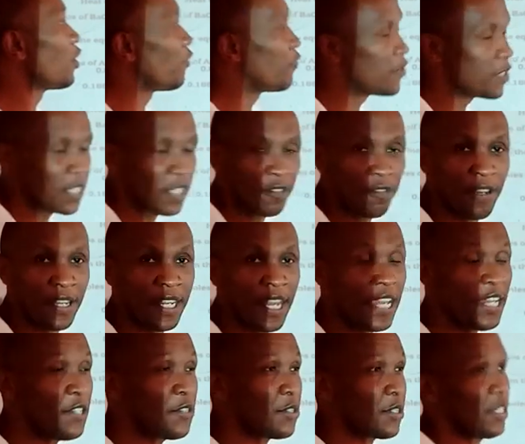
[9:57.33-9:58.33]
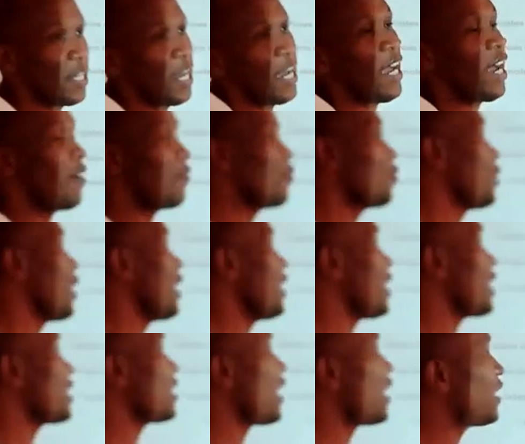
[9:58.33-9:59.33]
of silver nitrate. I have to get
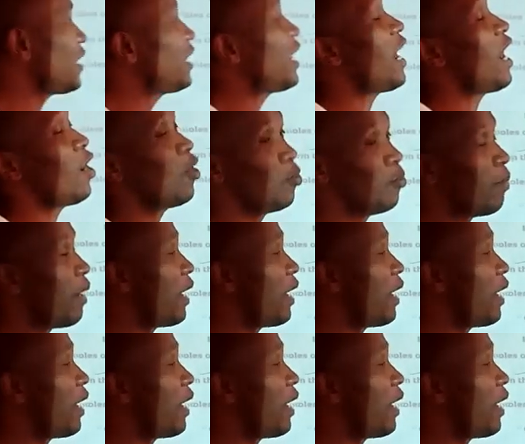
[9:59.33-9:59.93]
exactly how